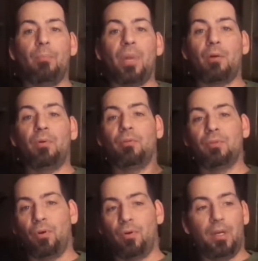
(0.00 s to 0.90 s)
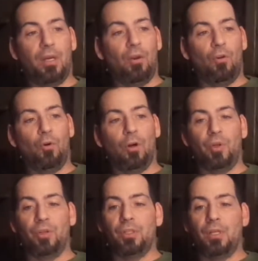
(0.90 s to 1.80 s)
Back when there was only
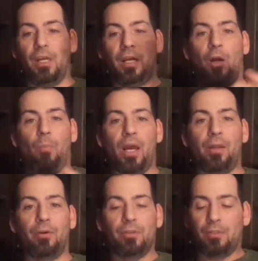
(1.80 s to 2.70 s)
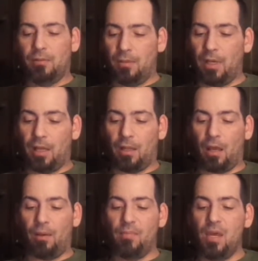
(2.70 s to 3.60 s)
normals and albinos. And
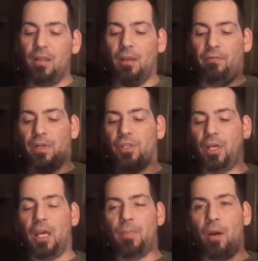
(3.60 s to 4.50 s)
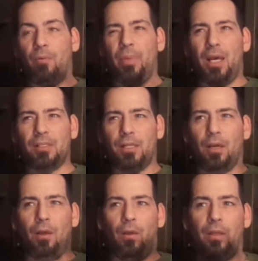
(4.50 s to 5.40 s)
they eventually came out with
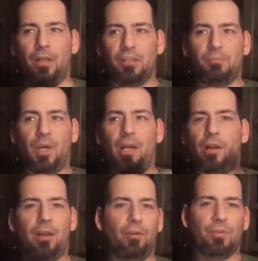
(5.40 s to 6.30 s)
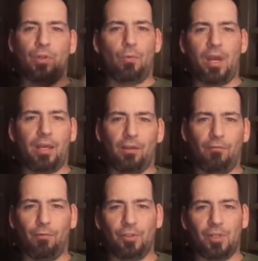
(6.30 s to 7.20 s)
pastel and then a spider, and there was no way I could
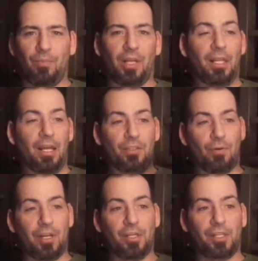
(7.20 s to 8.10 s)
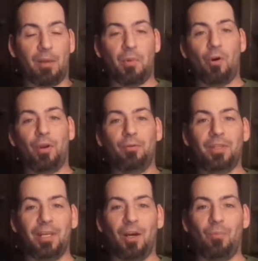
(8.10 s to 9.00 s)
afford something like that, so I just kept going with
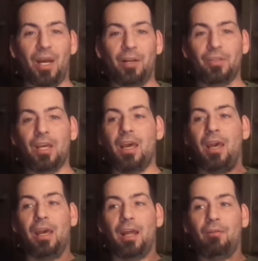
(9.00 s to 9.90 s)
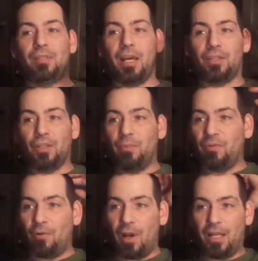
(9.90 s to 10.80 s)
the albinos. And that was actually
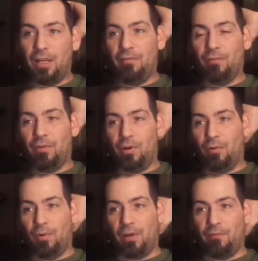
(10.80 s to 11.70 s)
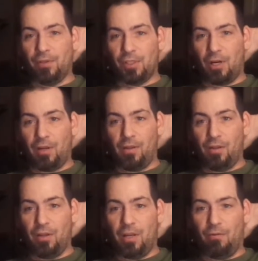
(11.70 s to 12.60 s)
before I didn't even, when I first started,
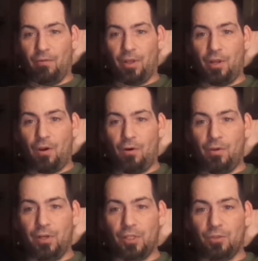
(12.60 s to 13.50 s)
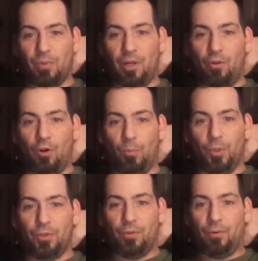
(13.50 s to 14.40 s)
you didn't really know. You could just breed a normal
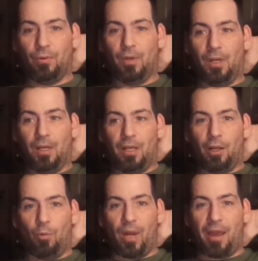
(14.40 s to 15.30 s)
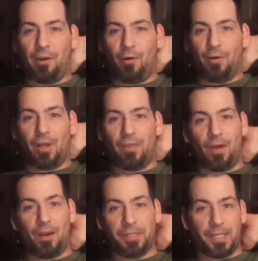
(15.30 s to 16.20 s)
to an albino, and I
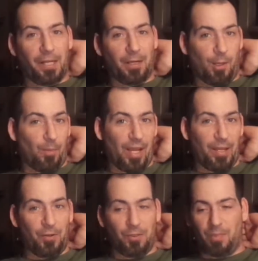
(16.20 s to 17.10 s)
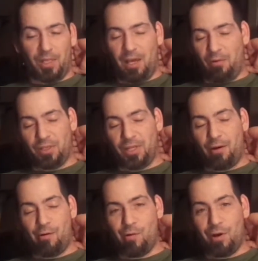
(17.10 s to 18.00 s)
thought I was going to get albinos, but that wasn't
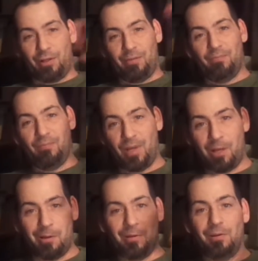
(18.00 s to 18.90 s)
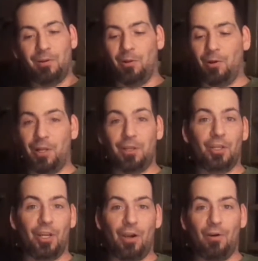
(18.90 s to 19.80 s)
how it worked. And you learn as
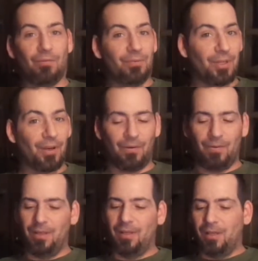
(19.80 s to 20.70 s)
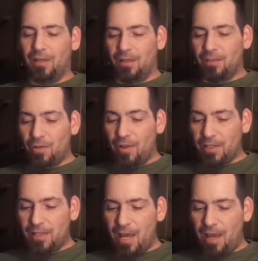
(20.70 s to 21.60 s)
you go. So
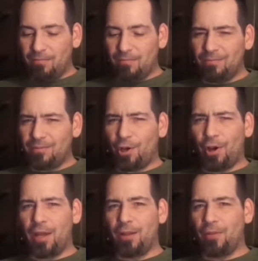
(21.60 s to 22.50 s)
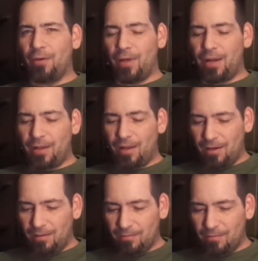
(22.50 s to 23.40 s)
that's that. Sorry I had to throw that in there
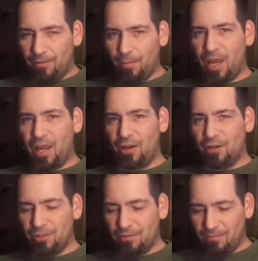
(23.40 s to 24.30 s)
for my haters.